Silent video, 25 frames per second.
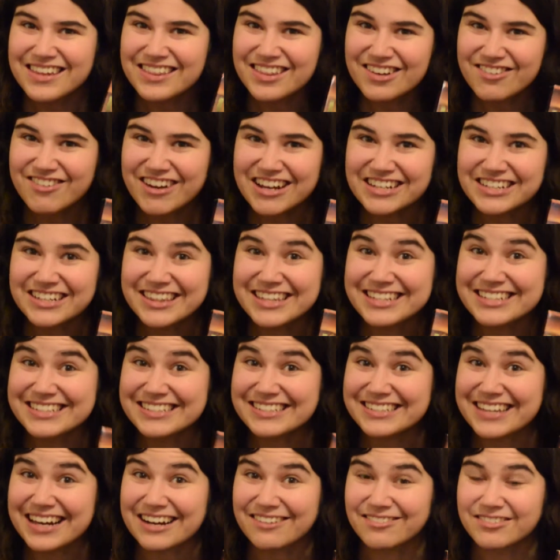the greater the
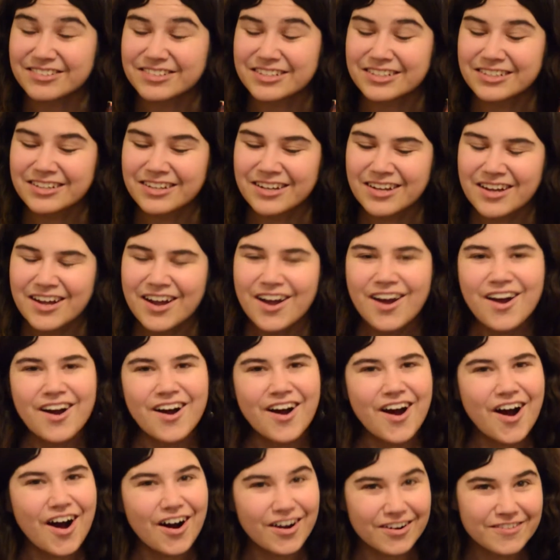discount.
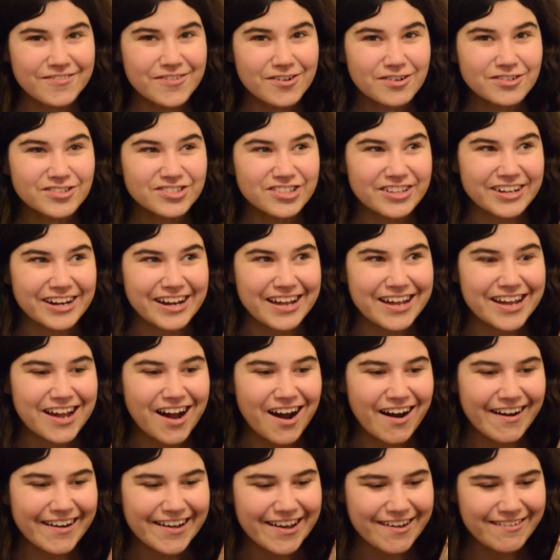Unfortunately,
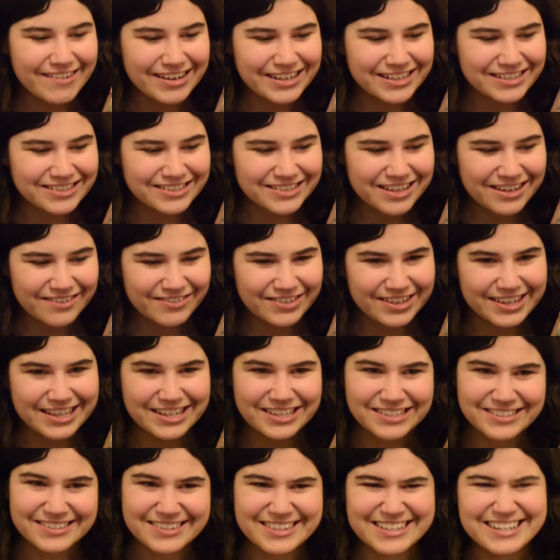I only discovered
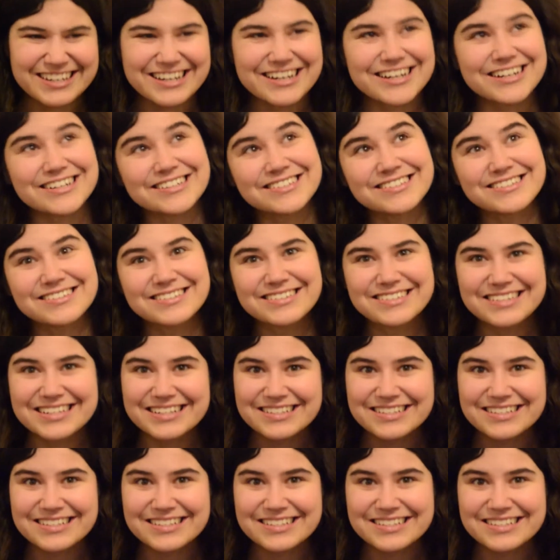this in the last